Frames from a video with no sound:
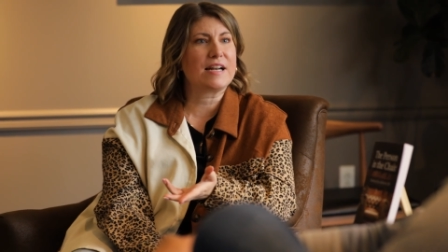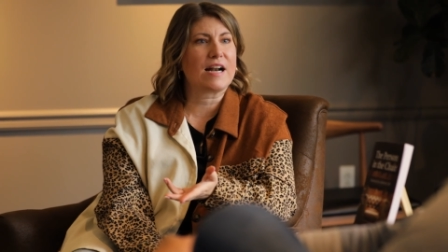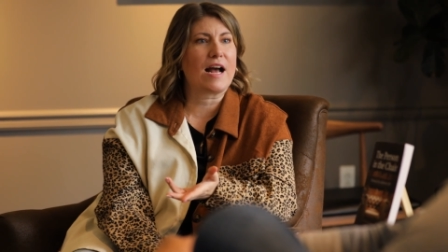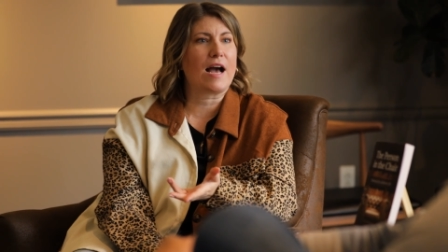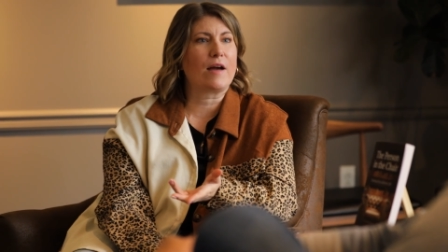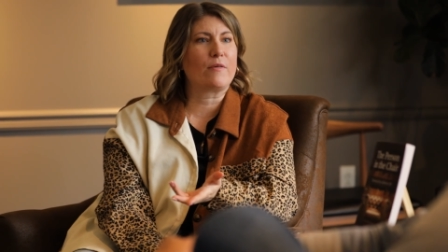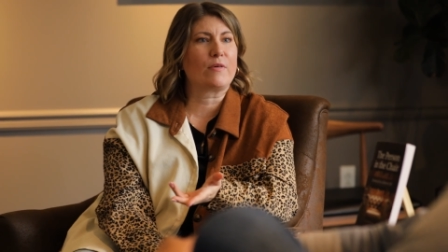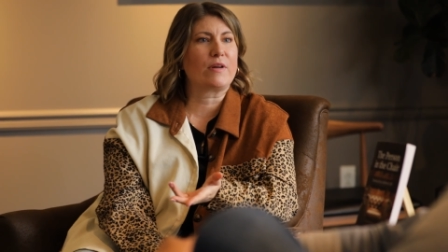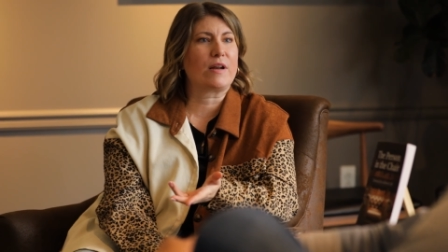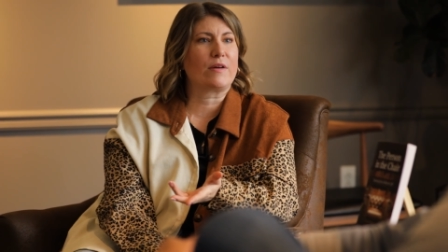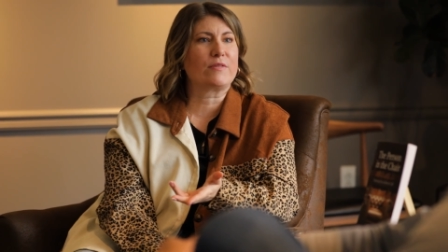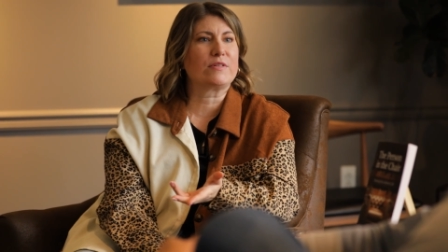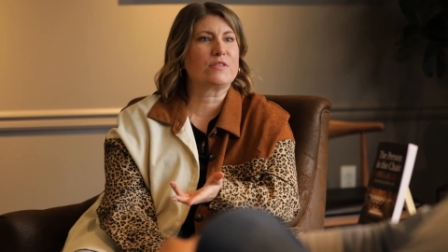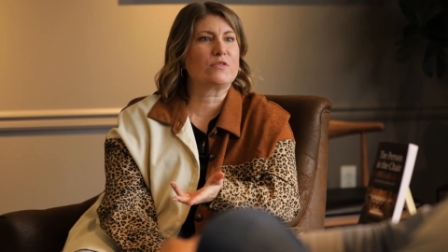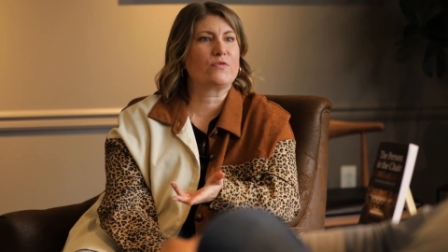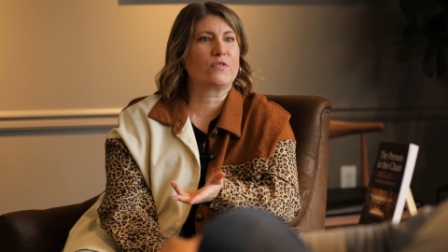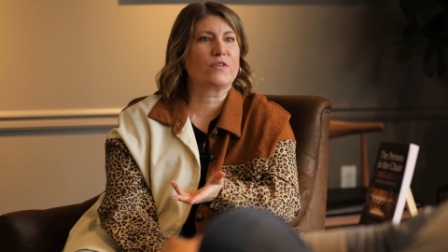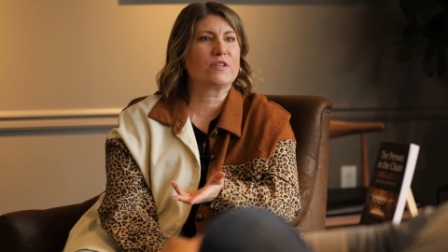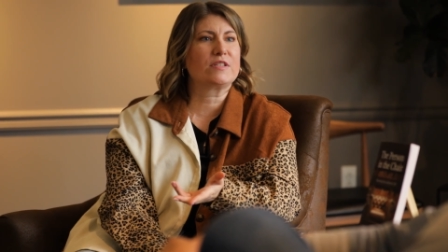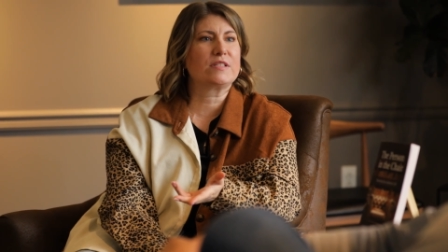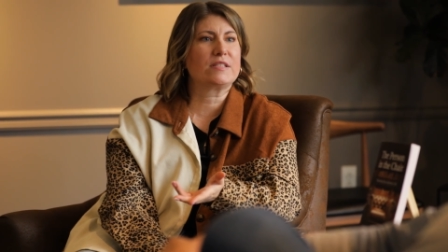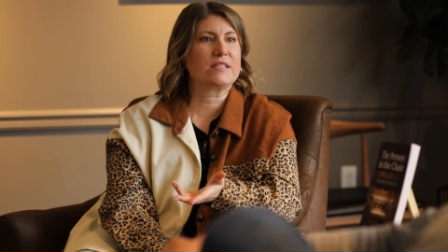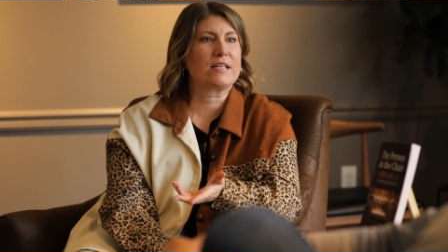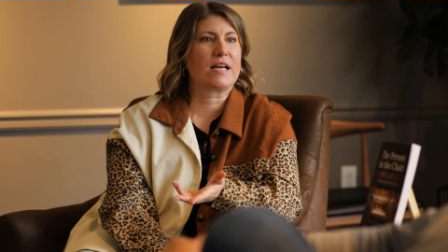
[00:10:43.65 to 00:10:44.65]
and I when I was
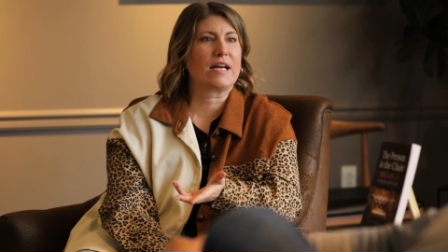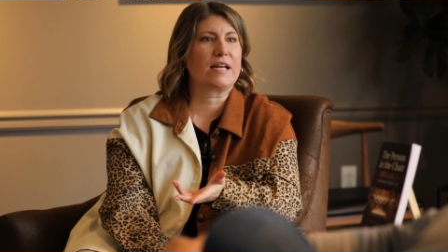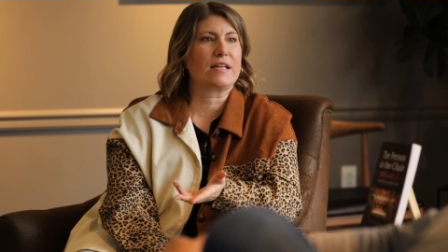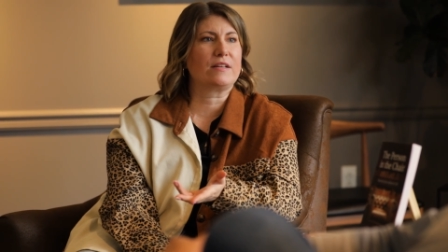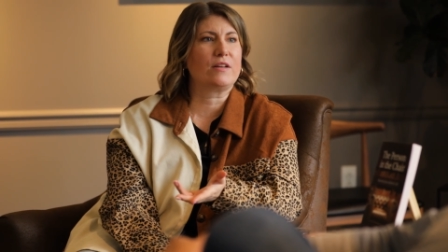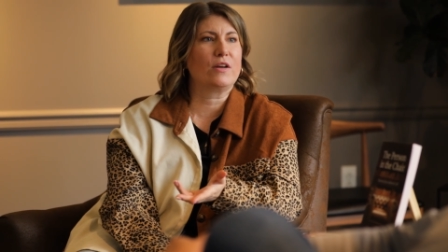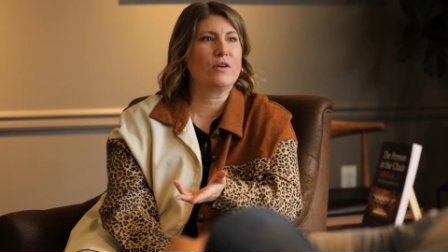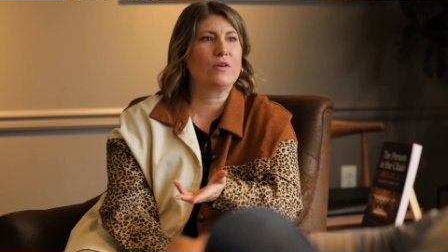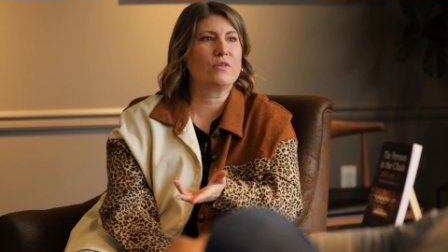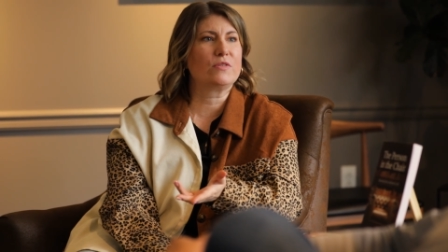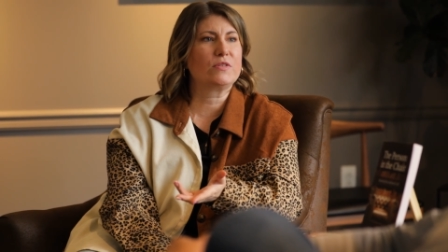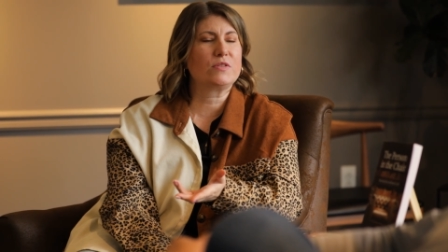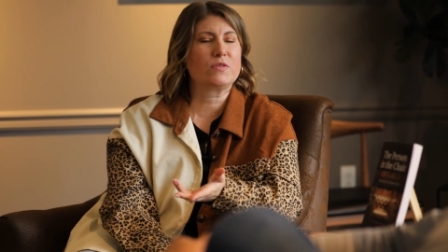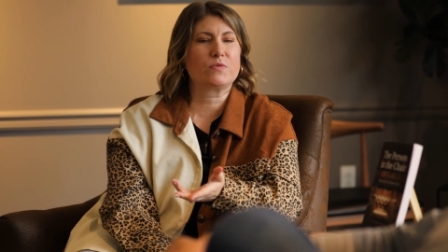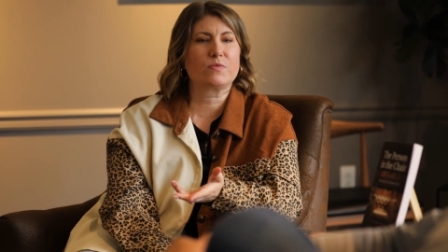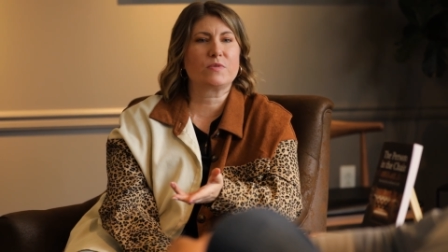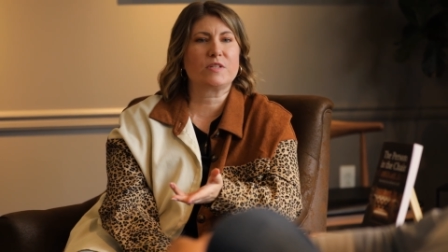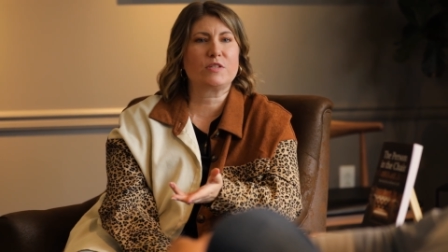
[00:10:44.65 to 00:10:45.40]
first diagnosed,